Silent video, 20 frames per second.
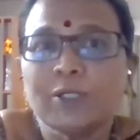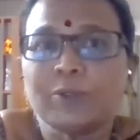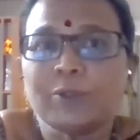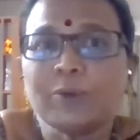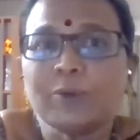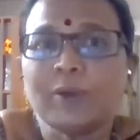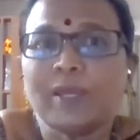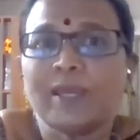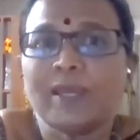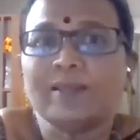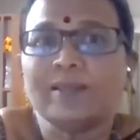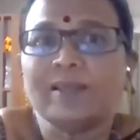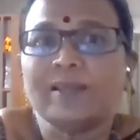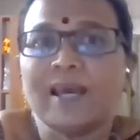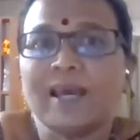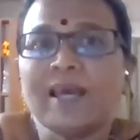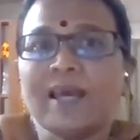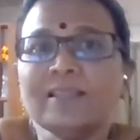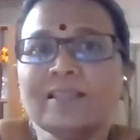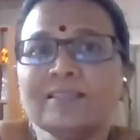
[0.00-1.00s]
to
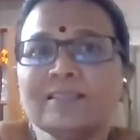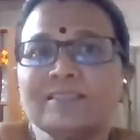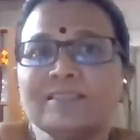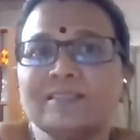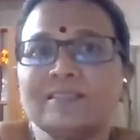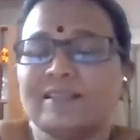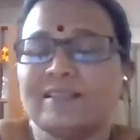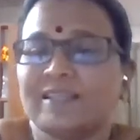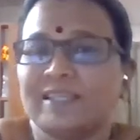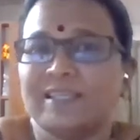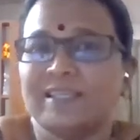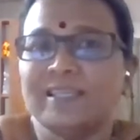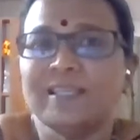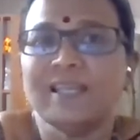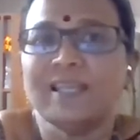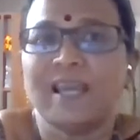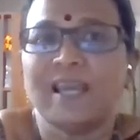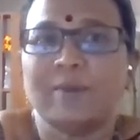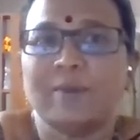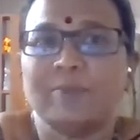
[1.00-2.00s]
enhance the
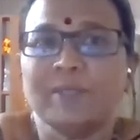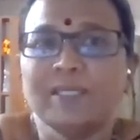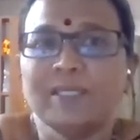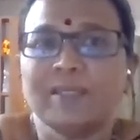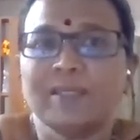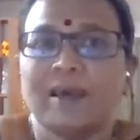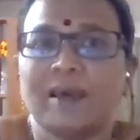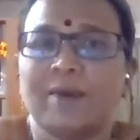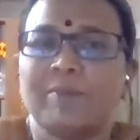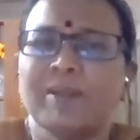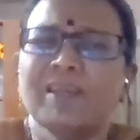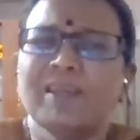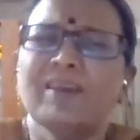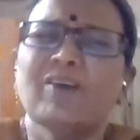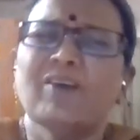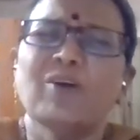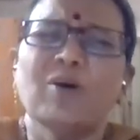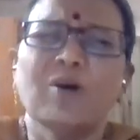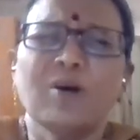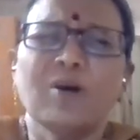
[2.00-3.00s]
reading habit among
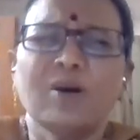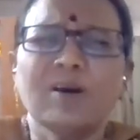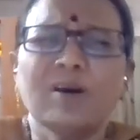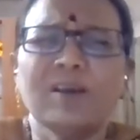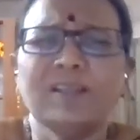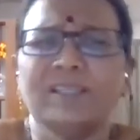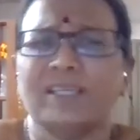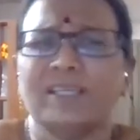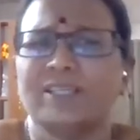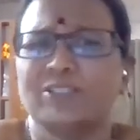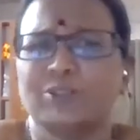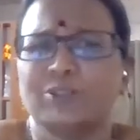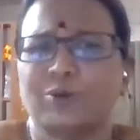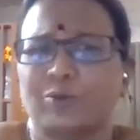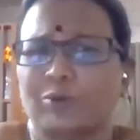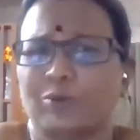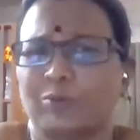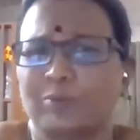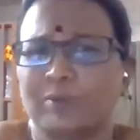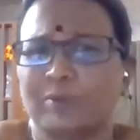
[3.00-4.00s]
all age group.